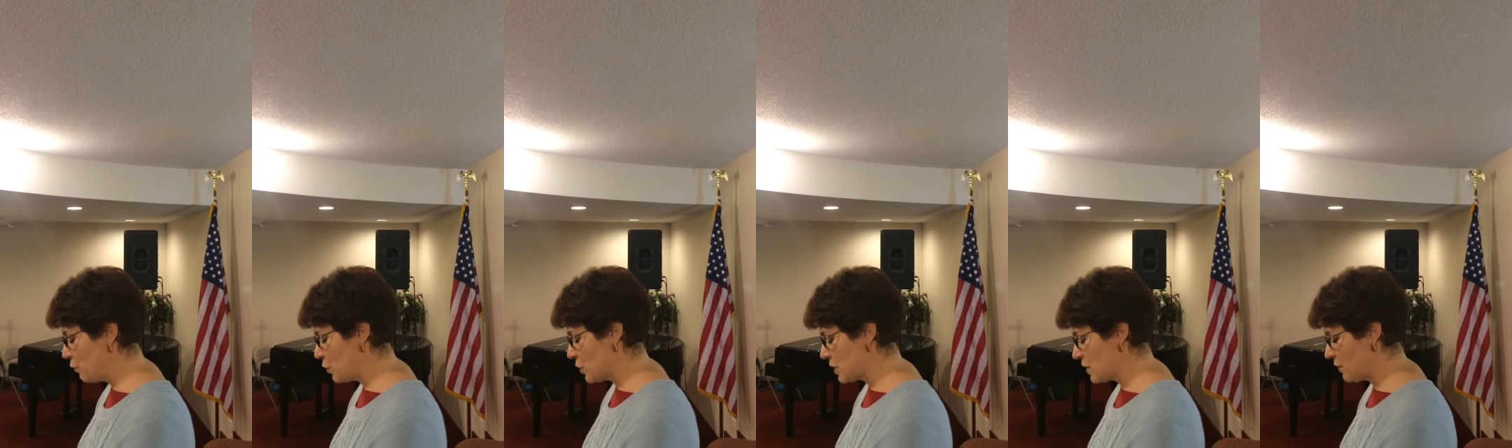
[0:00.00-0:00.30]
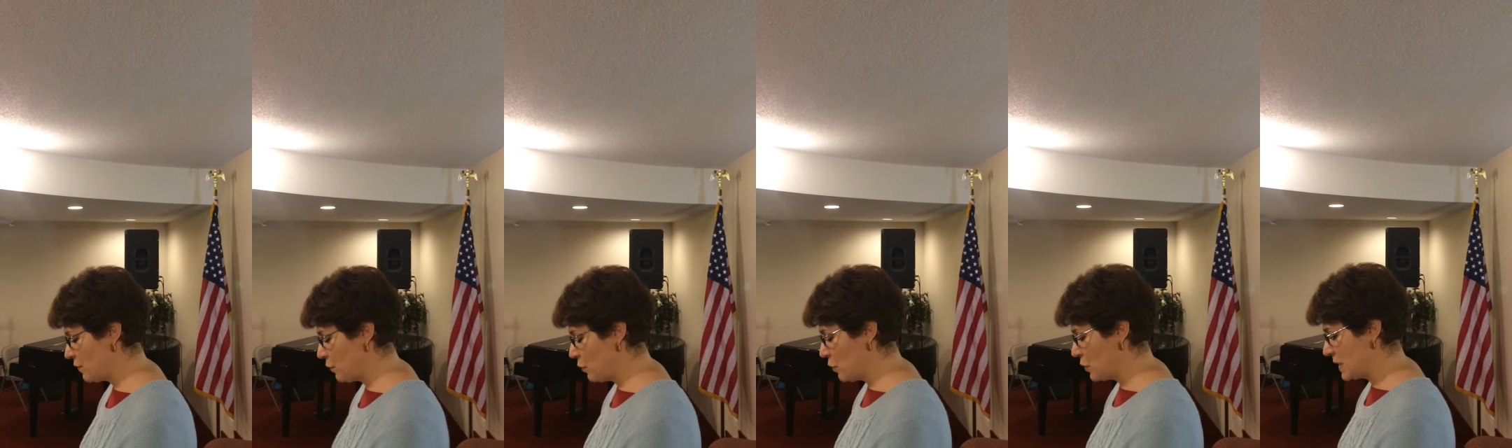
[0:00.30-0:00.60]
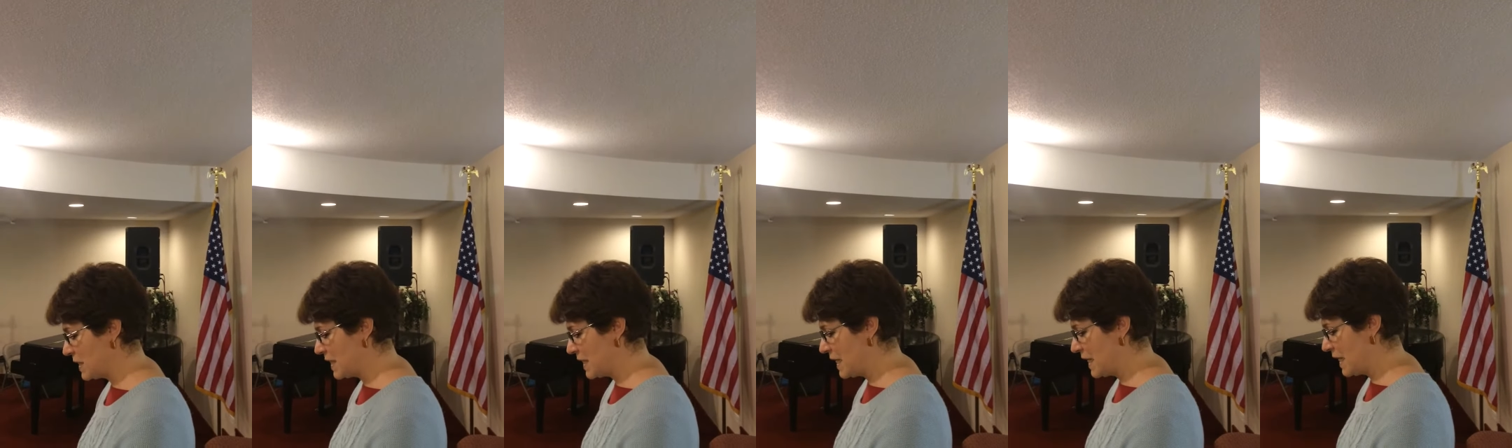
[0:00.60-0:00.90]
verse
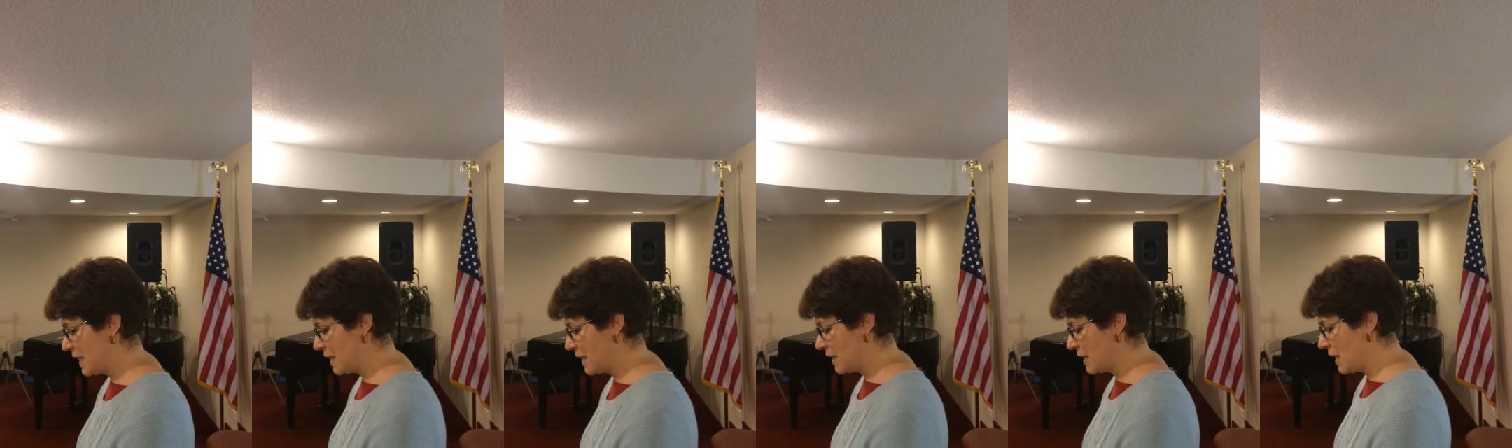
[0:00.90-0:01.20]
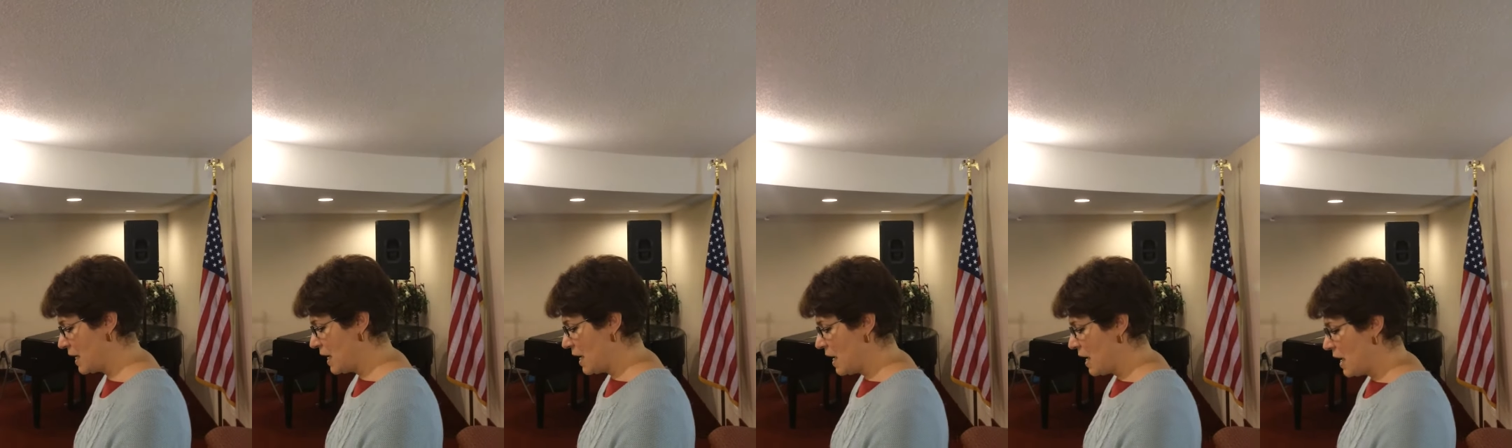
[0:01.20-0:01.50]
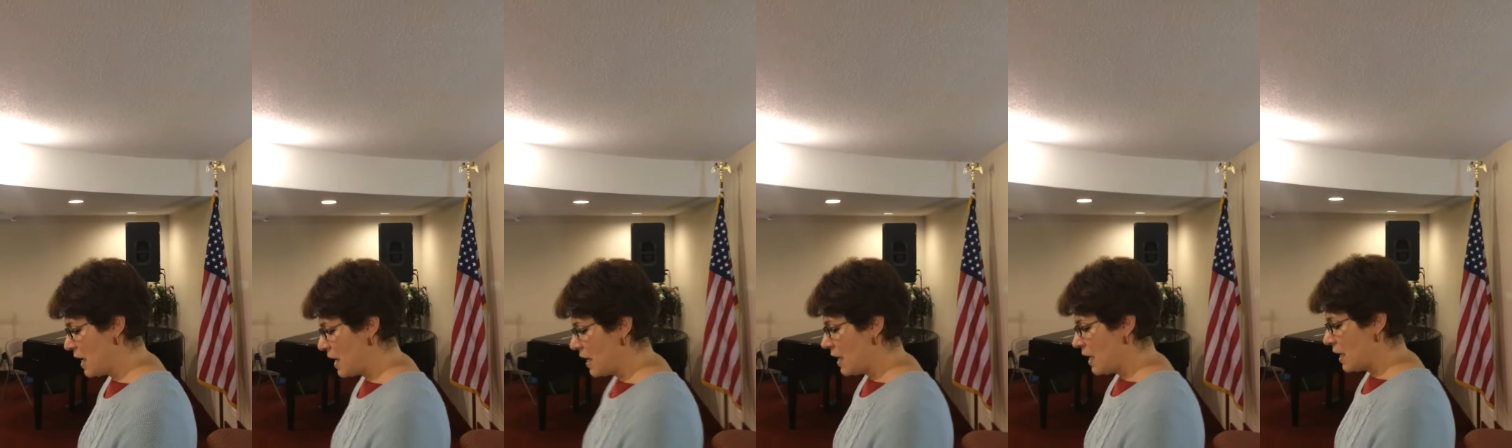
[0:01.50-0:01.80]
4 saying
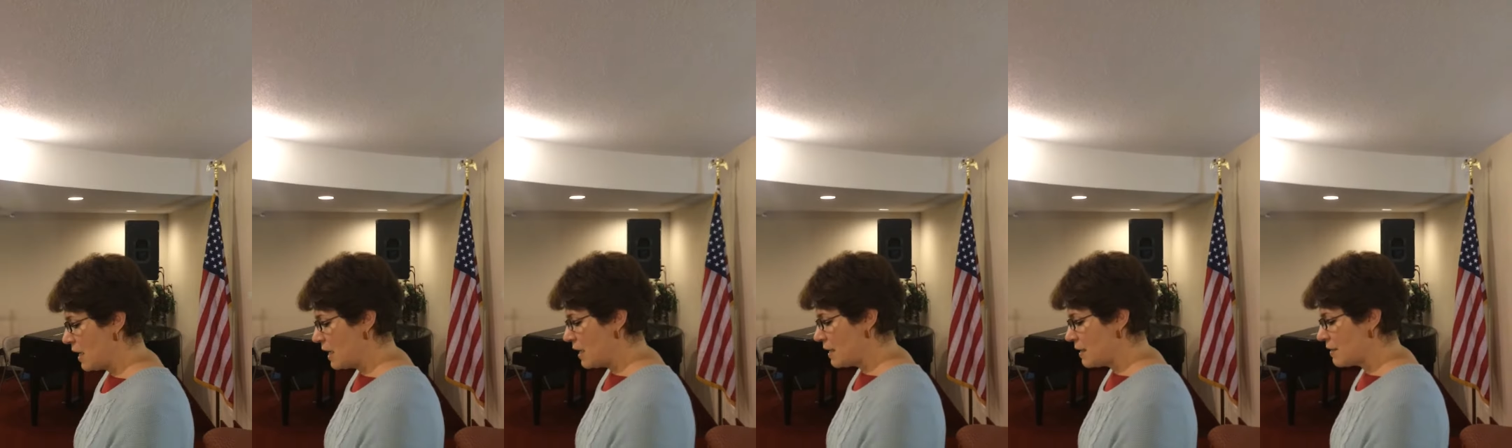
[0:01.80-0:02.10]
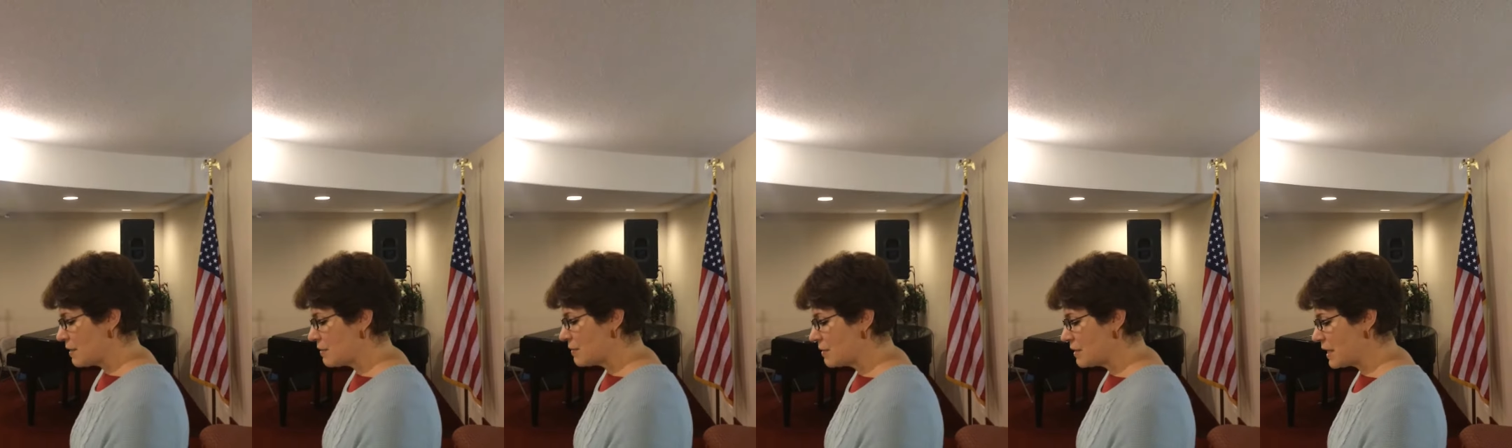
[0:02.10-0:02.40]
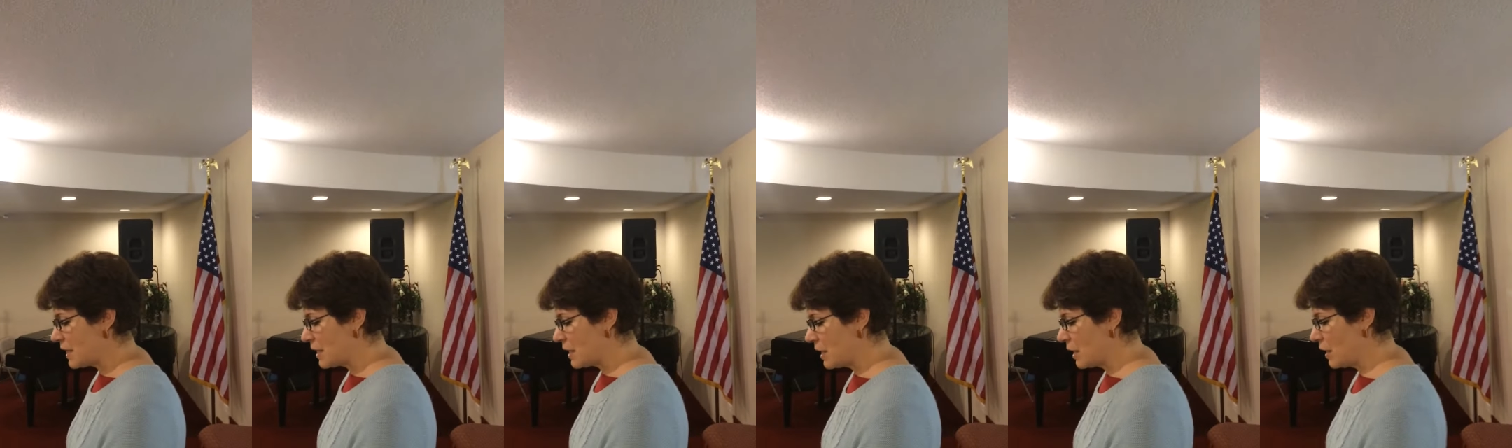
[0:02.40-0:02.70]

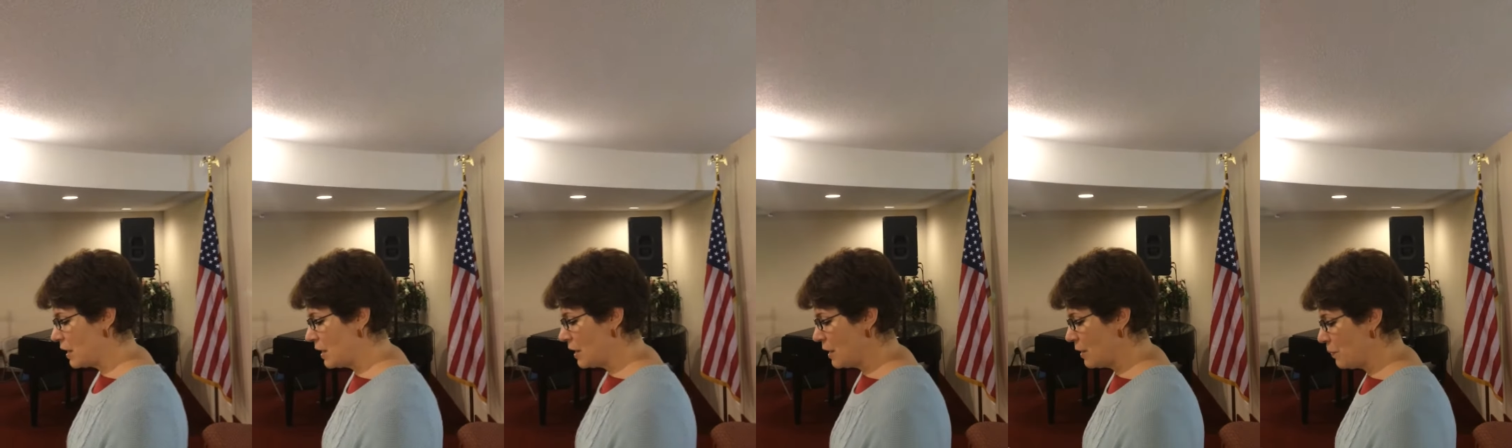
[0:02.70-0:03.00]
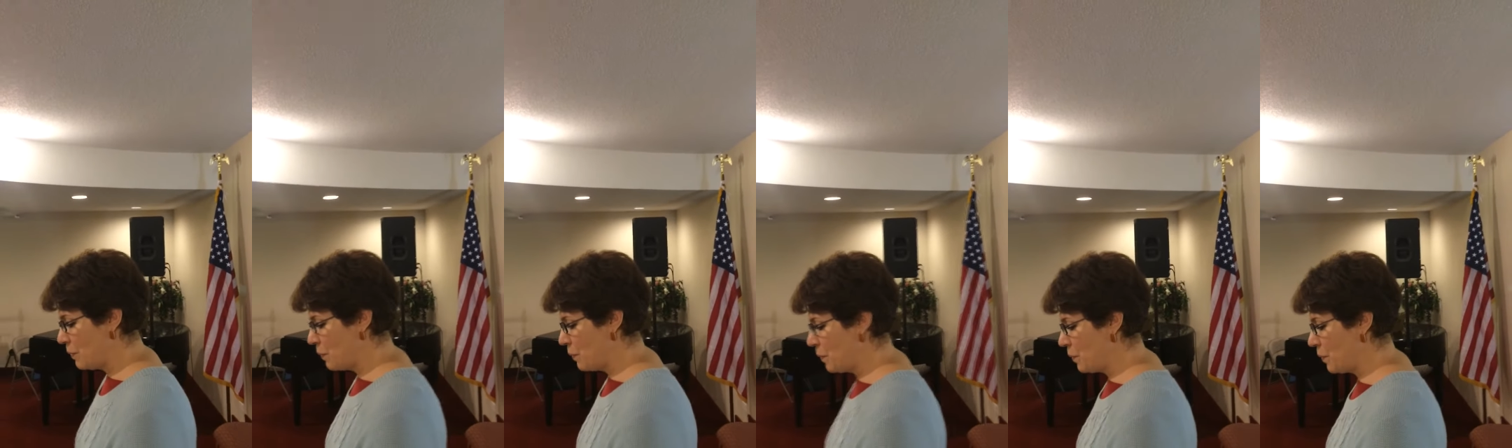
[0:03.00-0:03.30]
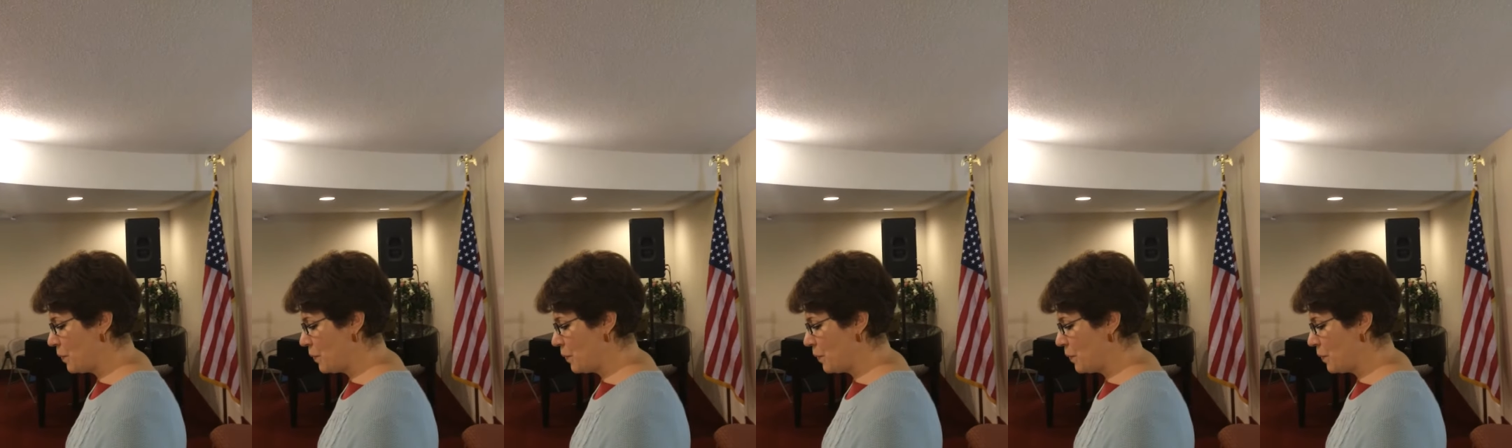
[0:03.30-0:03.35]
that he